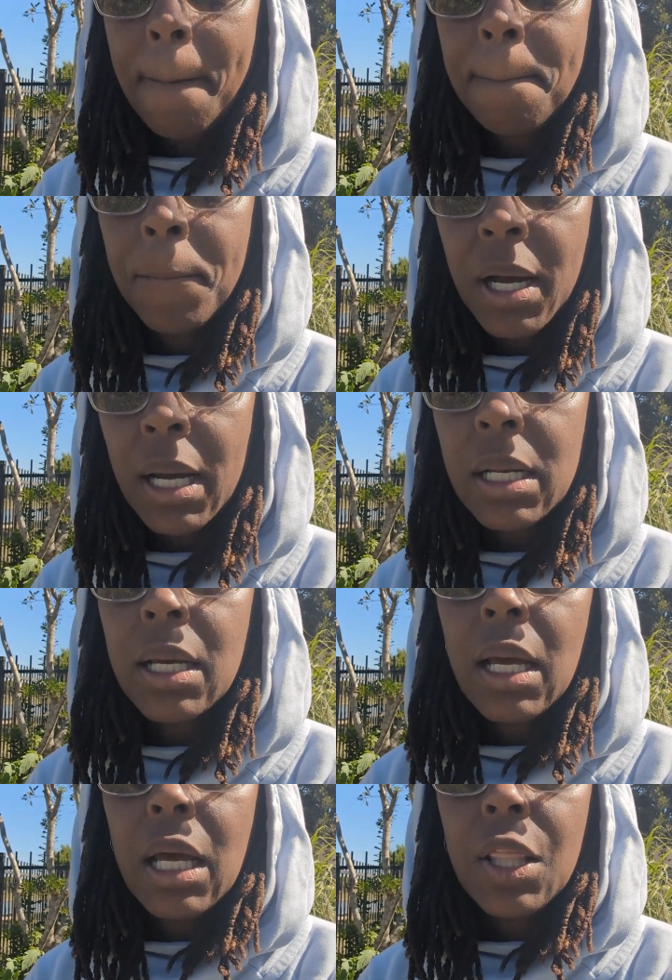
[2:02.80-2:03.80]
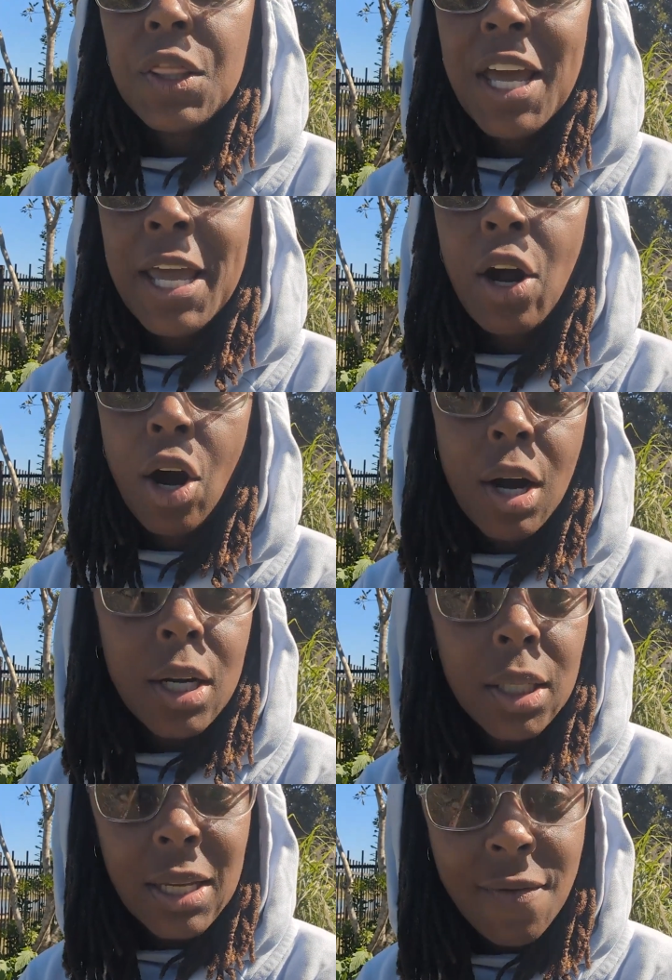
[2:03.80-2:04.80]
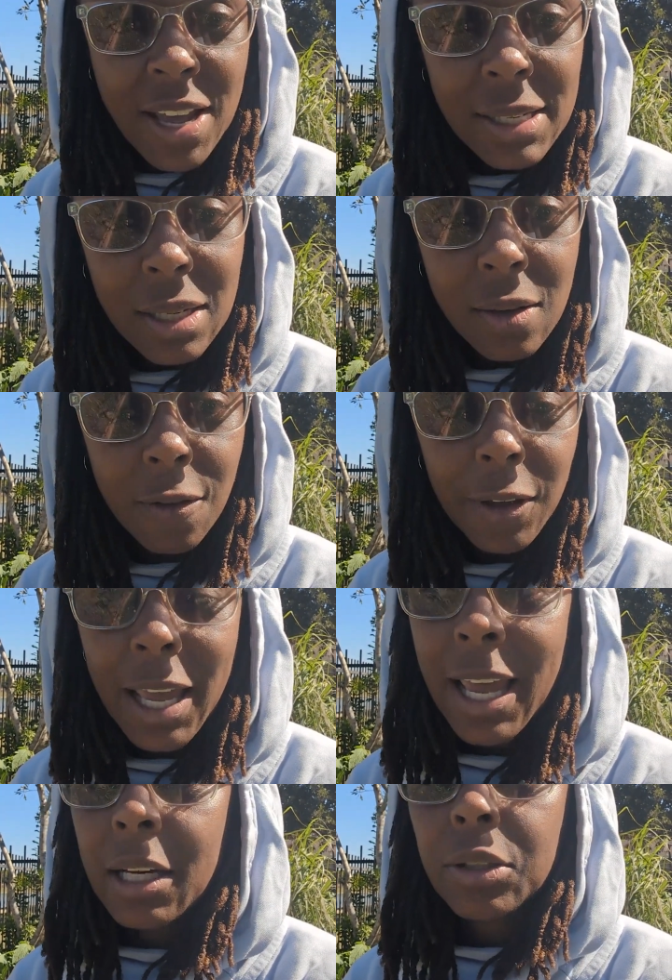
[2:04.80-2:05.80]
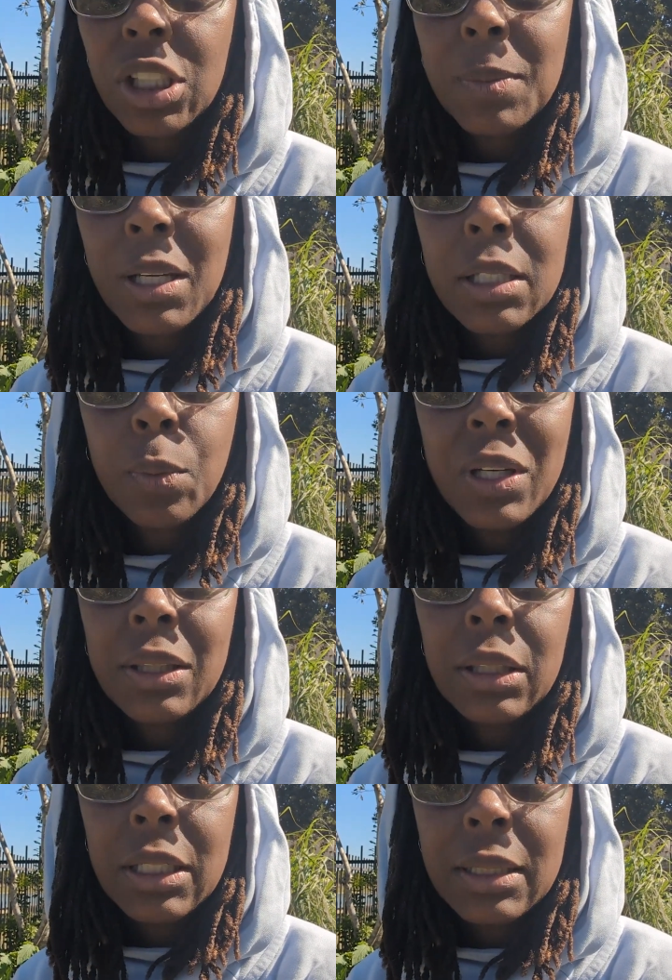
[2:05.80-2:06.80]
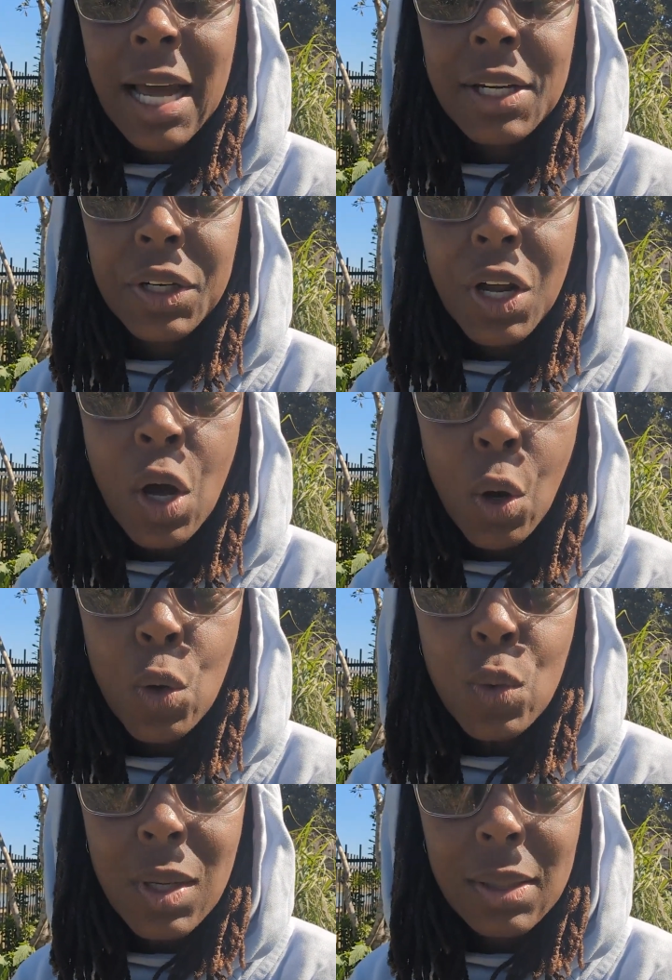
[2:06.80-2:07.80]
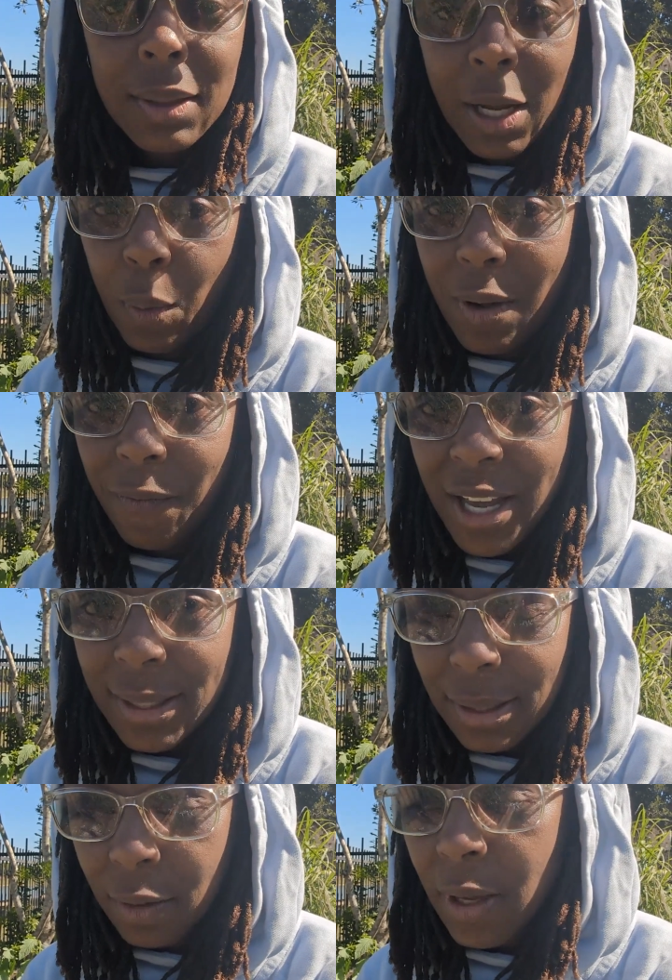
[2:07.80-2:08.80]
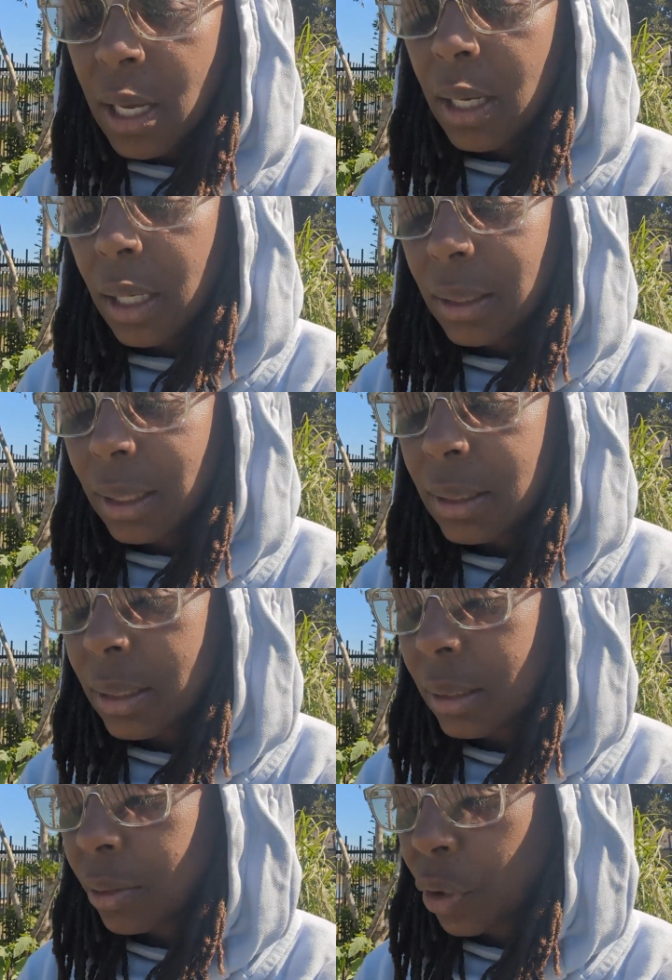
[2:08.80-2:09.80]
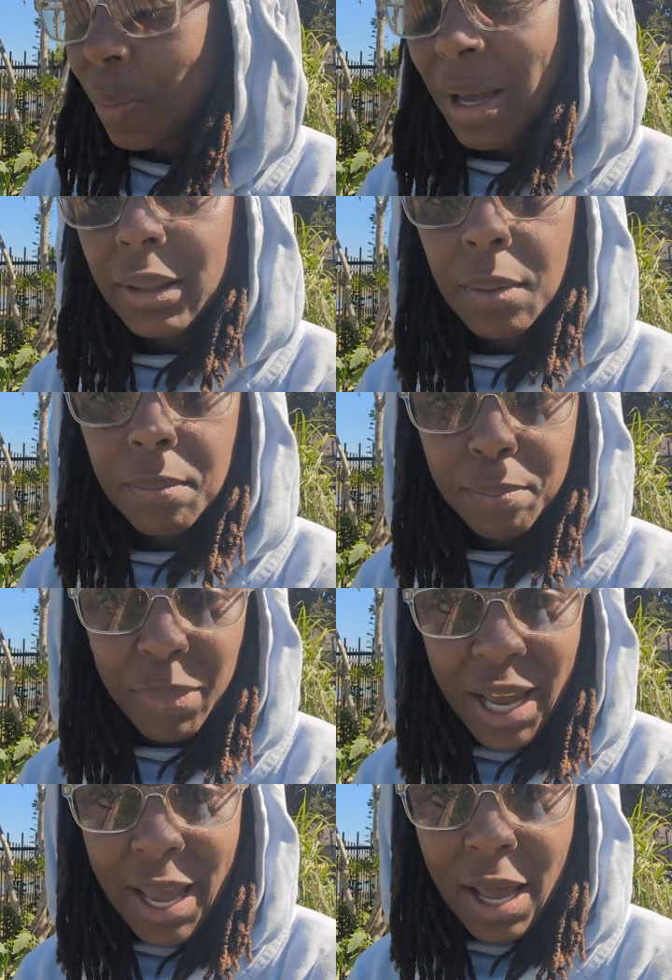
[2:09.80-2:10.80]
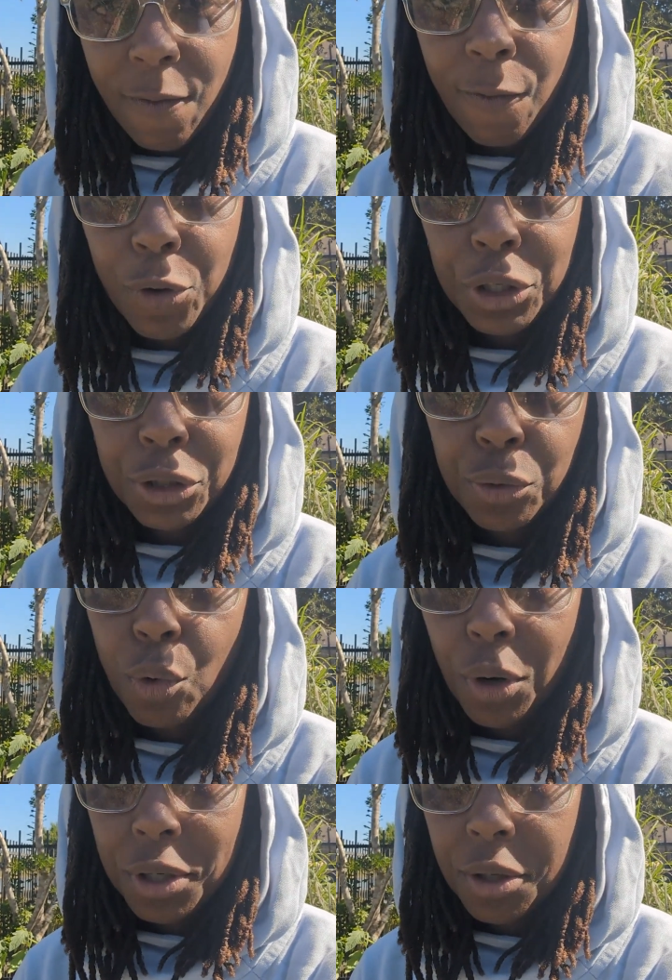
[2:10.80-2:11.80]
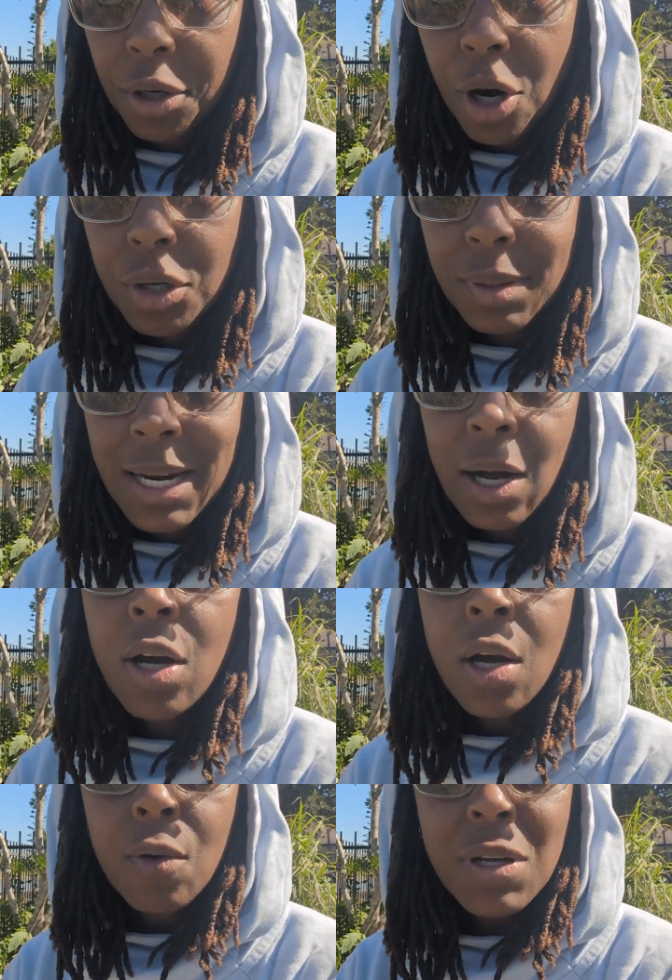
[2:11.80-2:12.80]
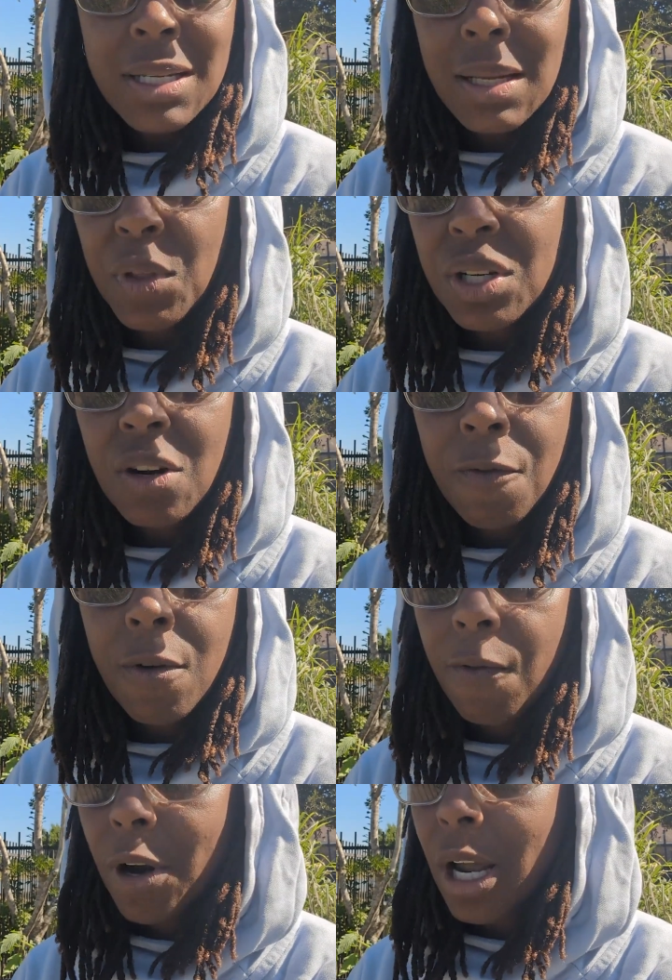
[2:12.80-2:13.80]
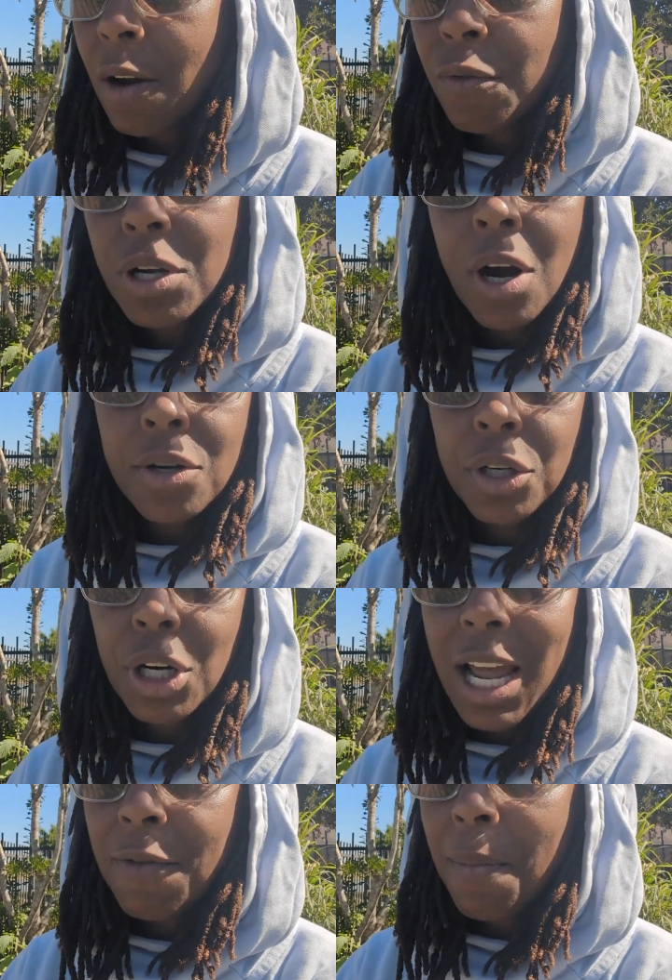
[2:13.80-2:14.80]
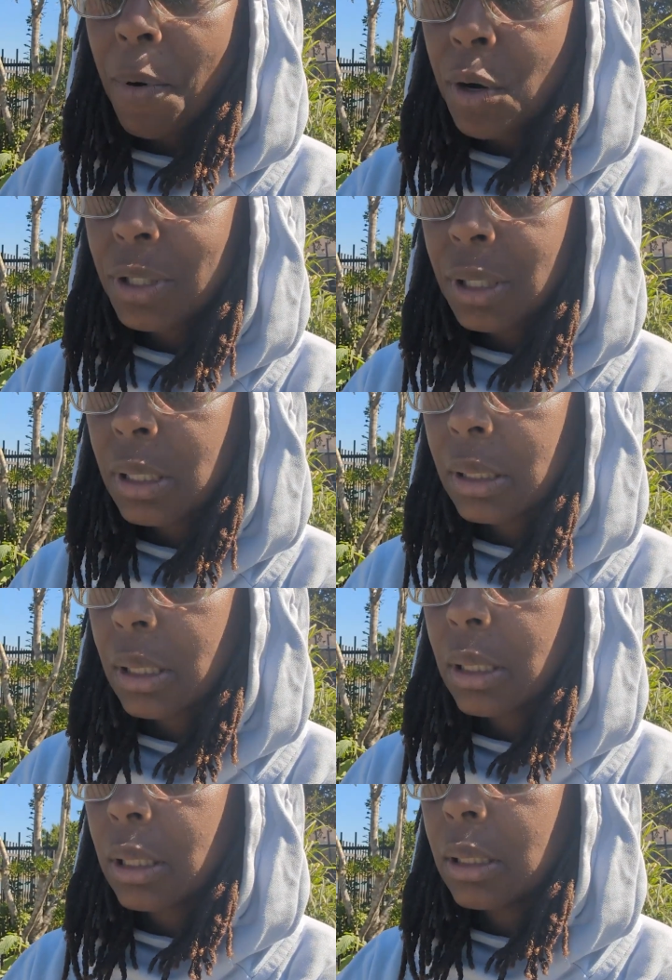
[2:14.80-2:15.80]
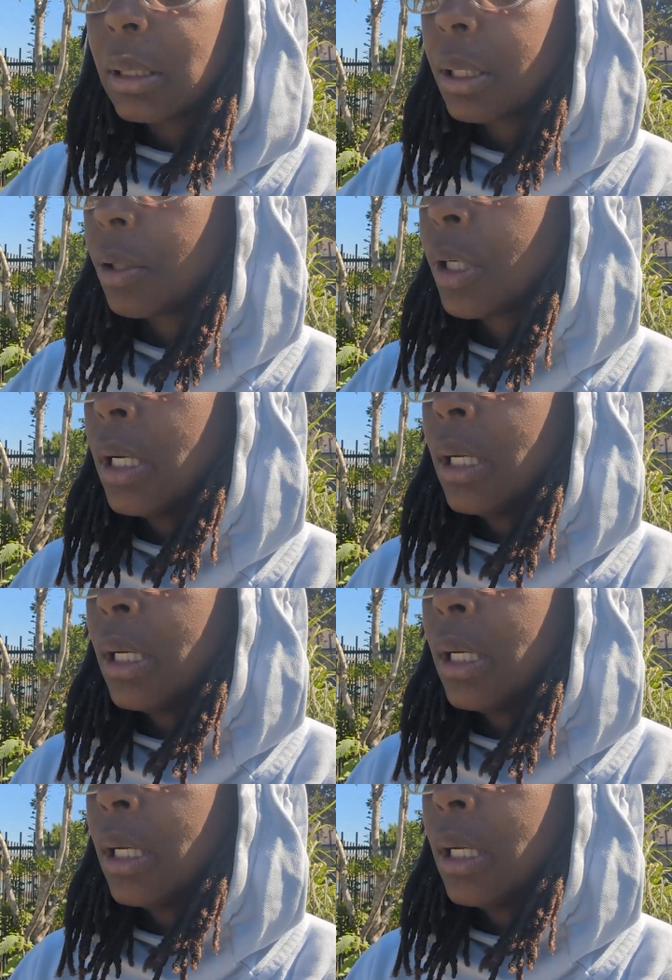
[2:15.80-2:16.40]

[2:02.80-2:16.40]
but they are invasive. And just because we did not know that they were invasive doesn't necessarily make them bad for you or your garden. Now, a weed is something different for every gardener. Every person is going to consider,